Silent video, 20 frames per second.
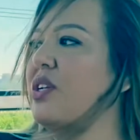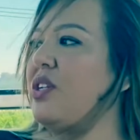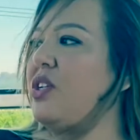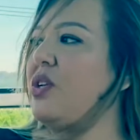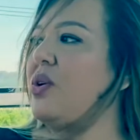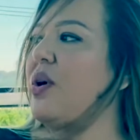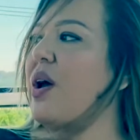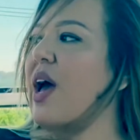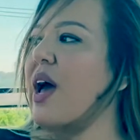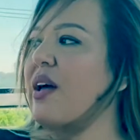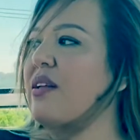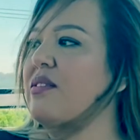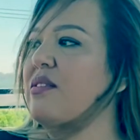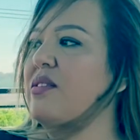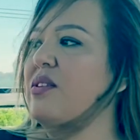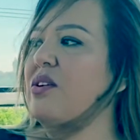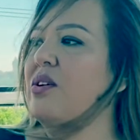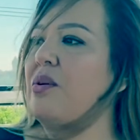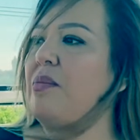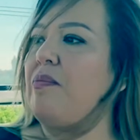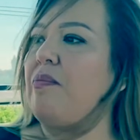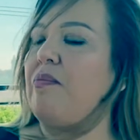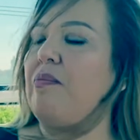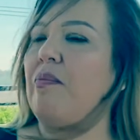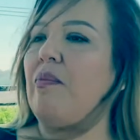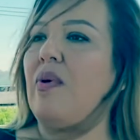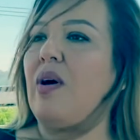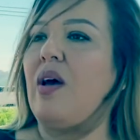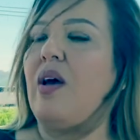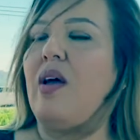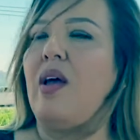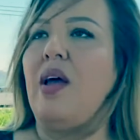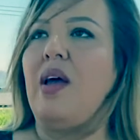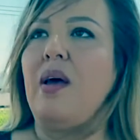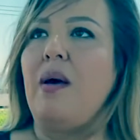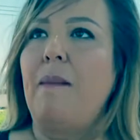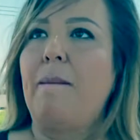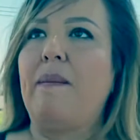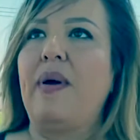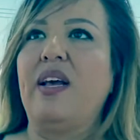to answer.
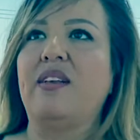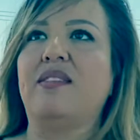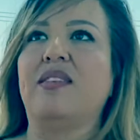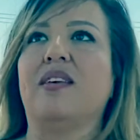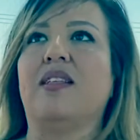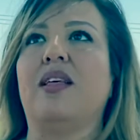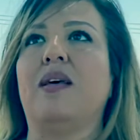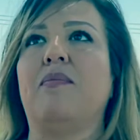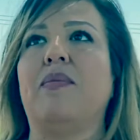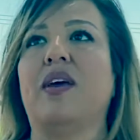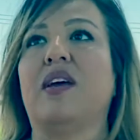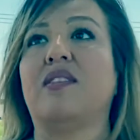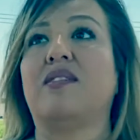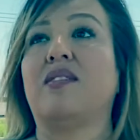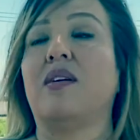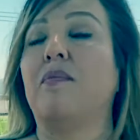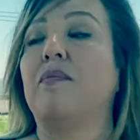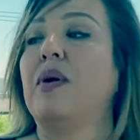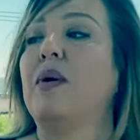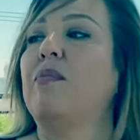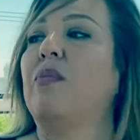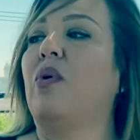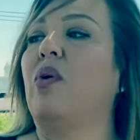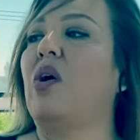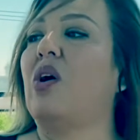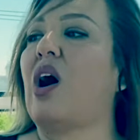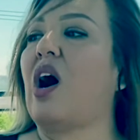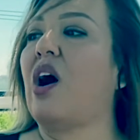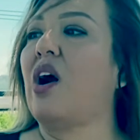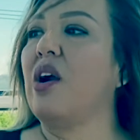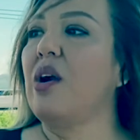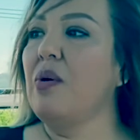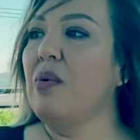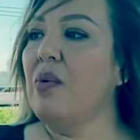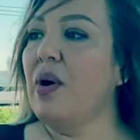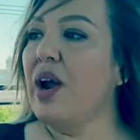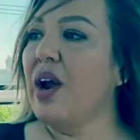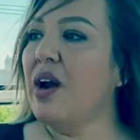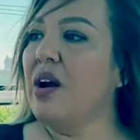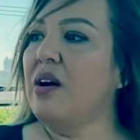Basically, because some people are
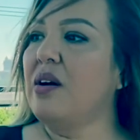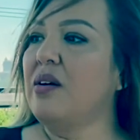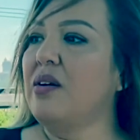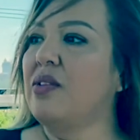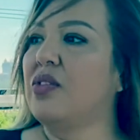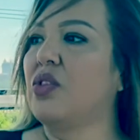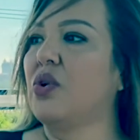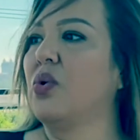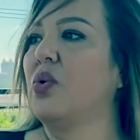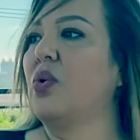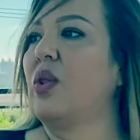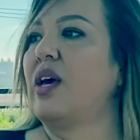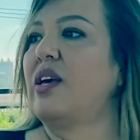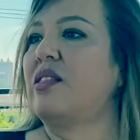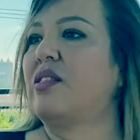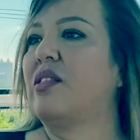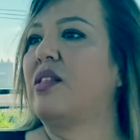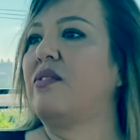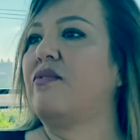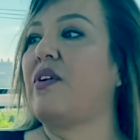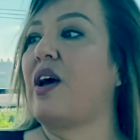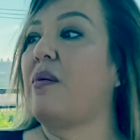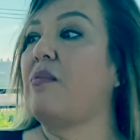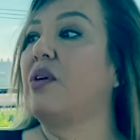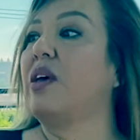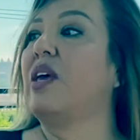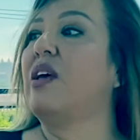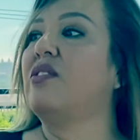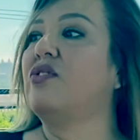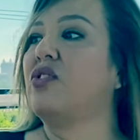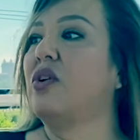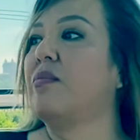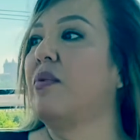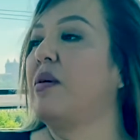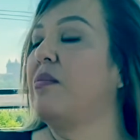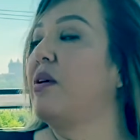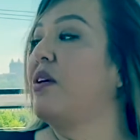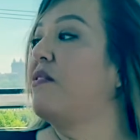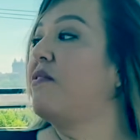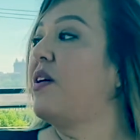aware through family history,
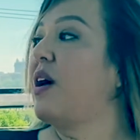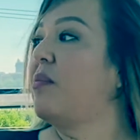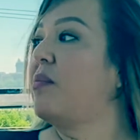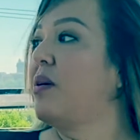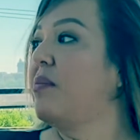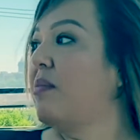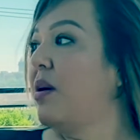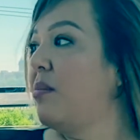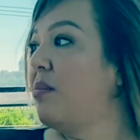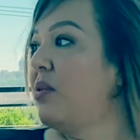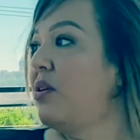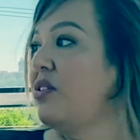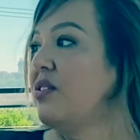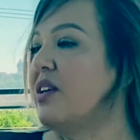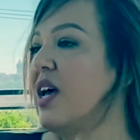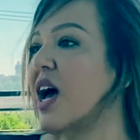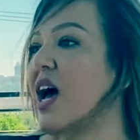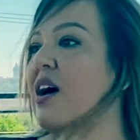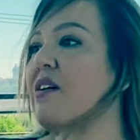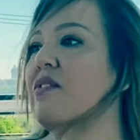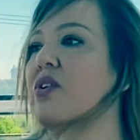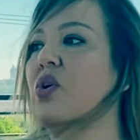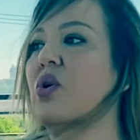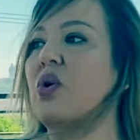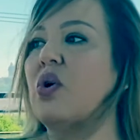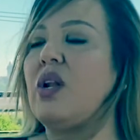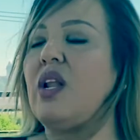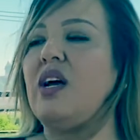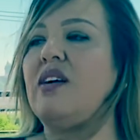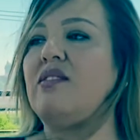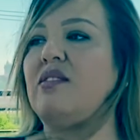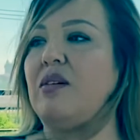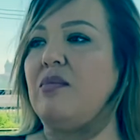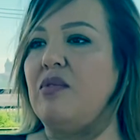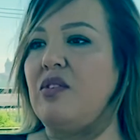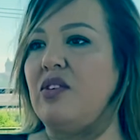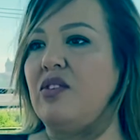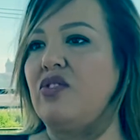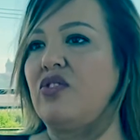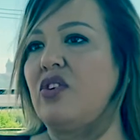maybe family members have utilized some
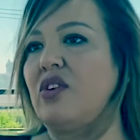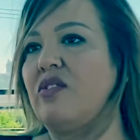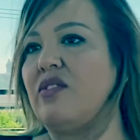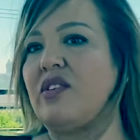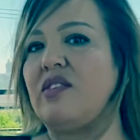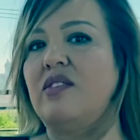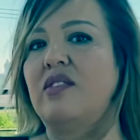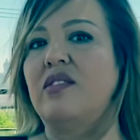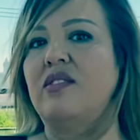of the services